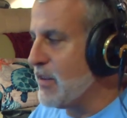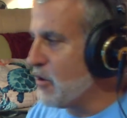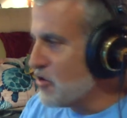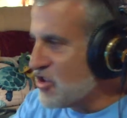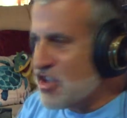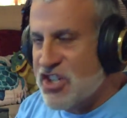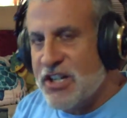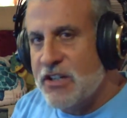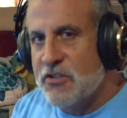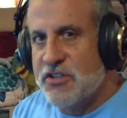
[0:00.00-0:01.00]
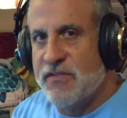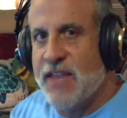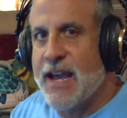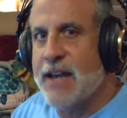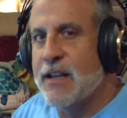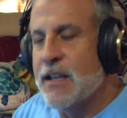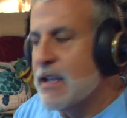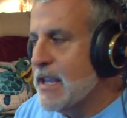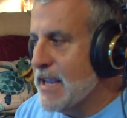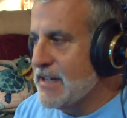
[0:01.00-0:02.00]
And there are signals of that
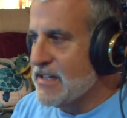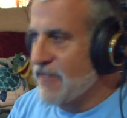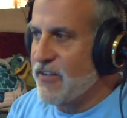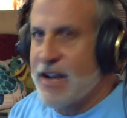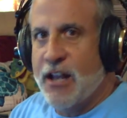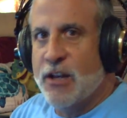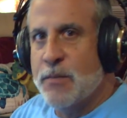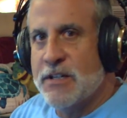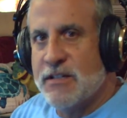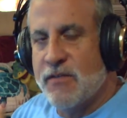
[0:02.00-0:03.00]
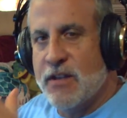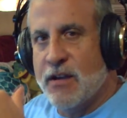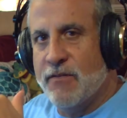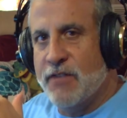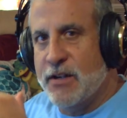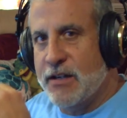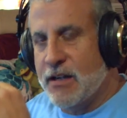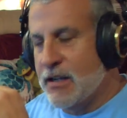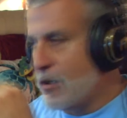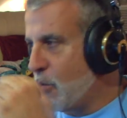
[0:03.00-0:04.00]
in different elements of, of the
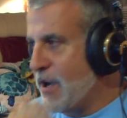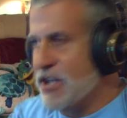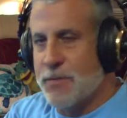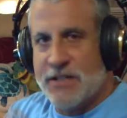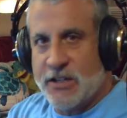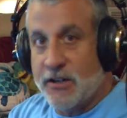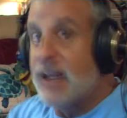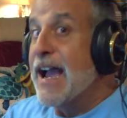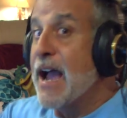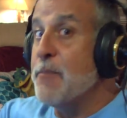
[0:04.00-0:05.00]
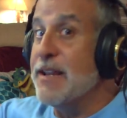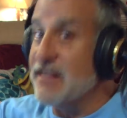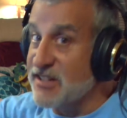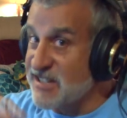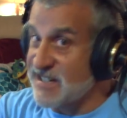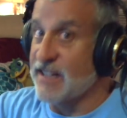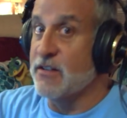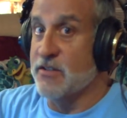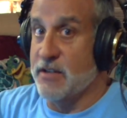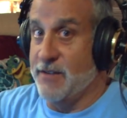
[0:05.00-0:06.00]
uh, arrangements here. I mean
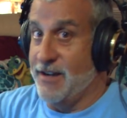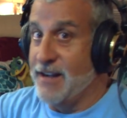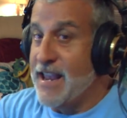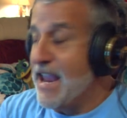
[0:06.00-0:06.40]
signals of it.